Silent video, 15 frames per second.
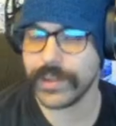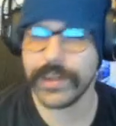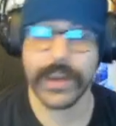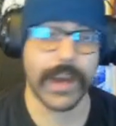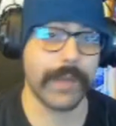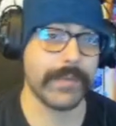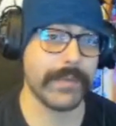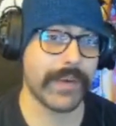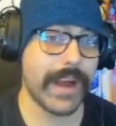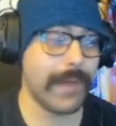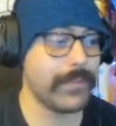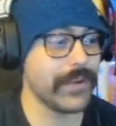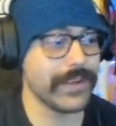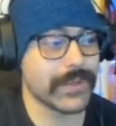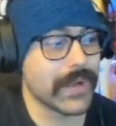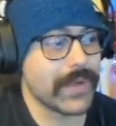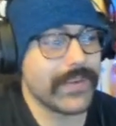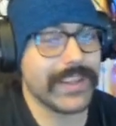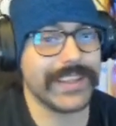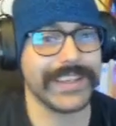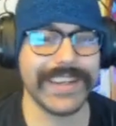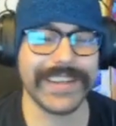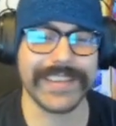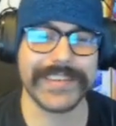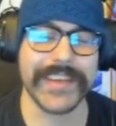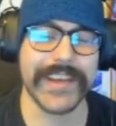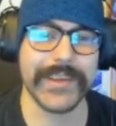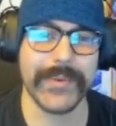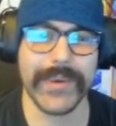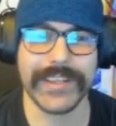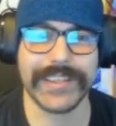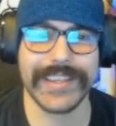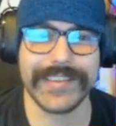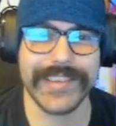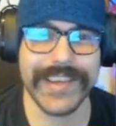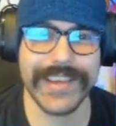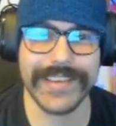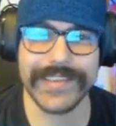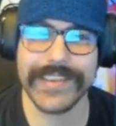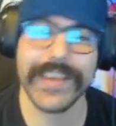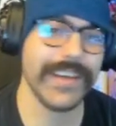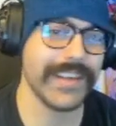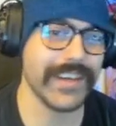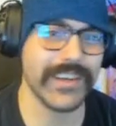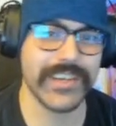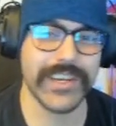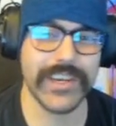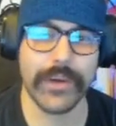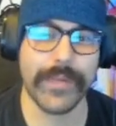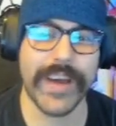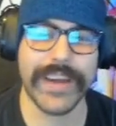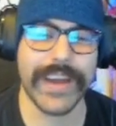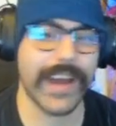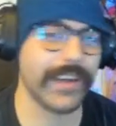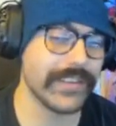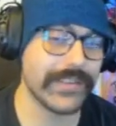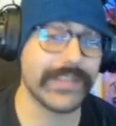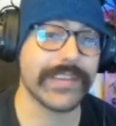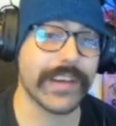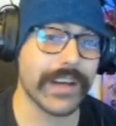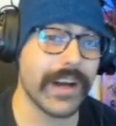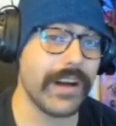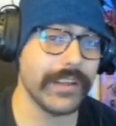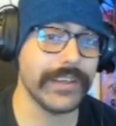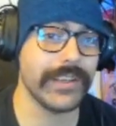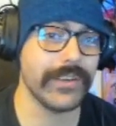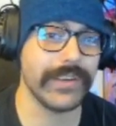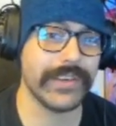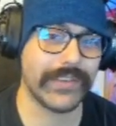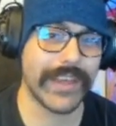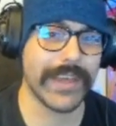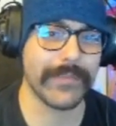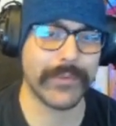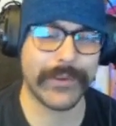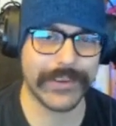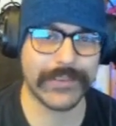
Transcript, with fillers: I mean, Prop Hunt, do I really need to tell you what this is? You should know by now. This is a Call of Duty staple.